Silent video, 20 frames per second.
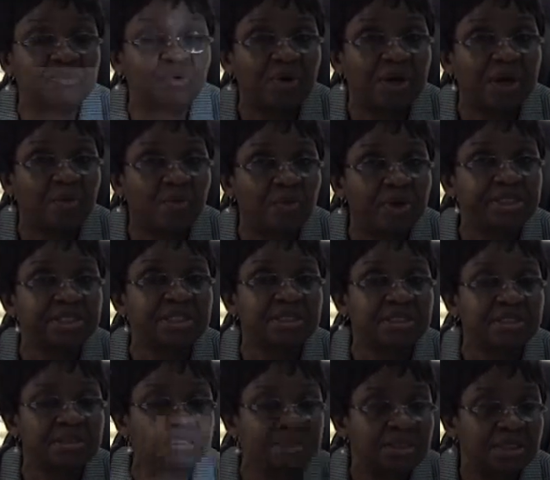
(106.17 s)
We are
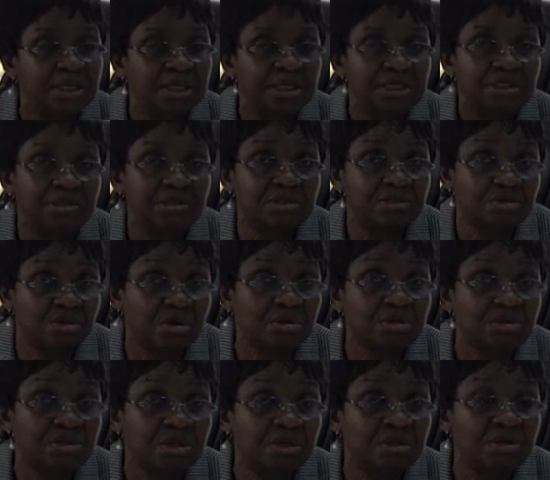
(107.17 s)
waiting
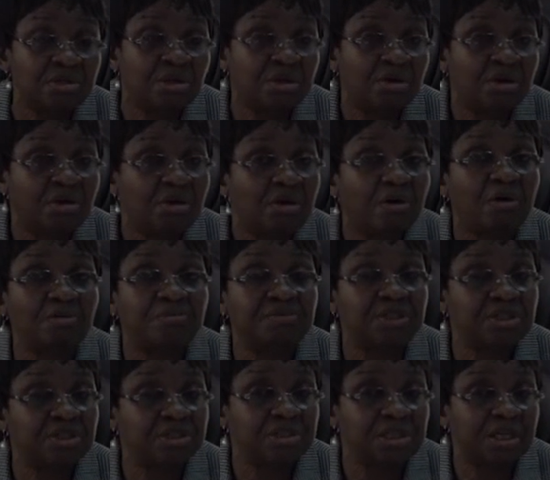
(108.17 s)
destruction of
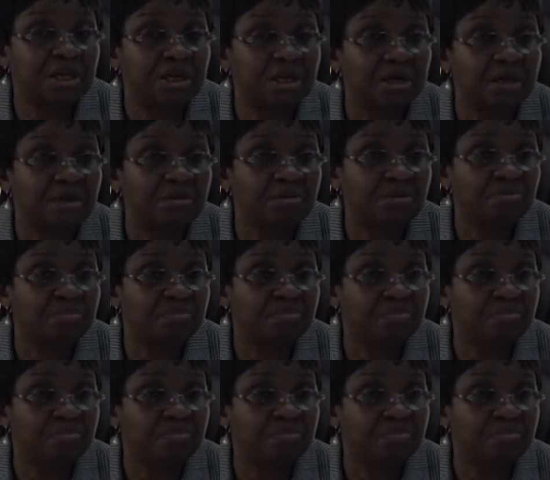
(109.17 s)
these uh,